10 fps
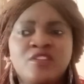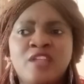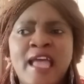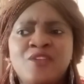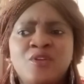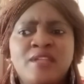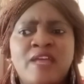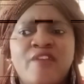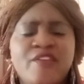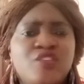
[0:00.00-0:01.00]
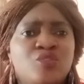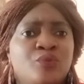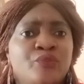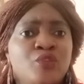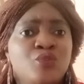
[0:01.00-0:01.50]
I know now very
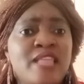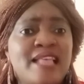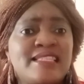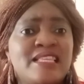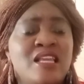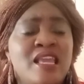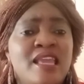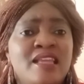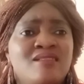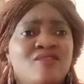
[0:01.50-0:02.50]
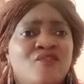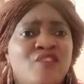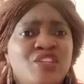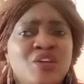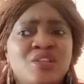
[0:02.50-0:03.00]
soon you will start seeing
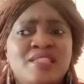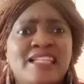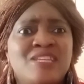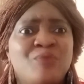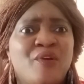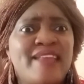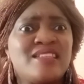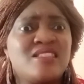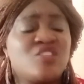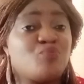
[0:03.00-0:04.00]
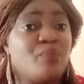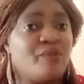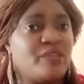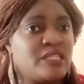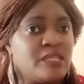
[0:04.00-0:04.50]
videos that demoralizes the
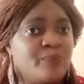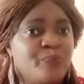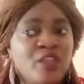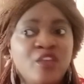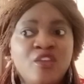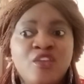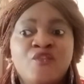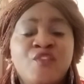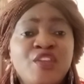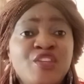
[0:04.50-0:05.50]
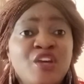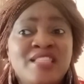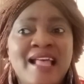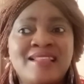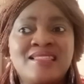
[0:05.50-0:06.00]
spirit, videos
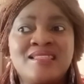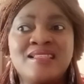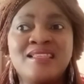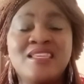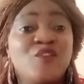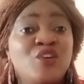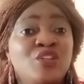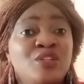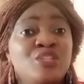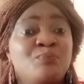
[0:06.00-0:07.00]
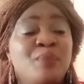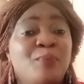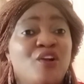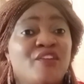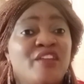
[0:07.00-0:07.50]
that even
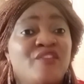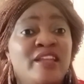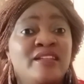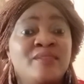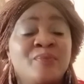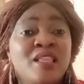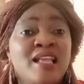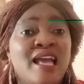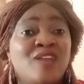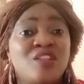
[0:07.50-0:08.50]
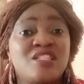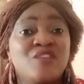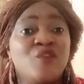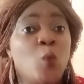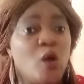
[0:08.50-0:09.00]
people grieving cannot
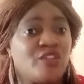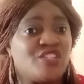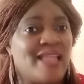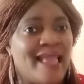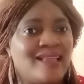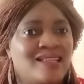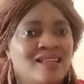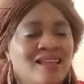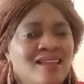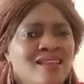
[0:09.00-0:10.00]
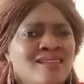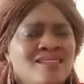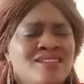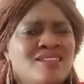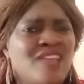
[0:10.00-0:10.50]
even watch. Like
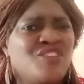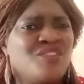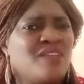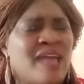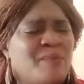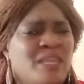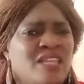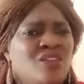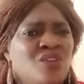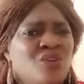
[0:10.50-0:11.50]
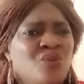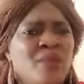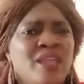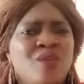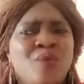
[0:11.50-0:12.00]
Nigeria, I mean, we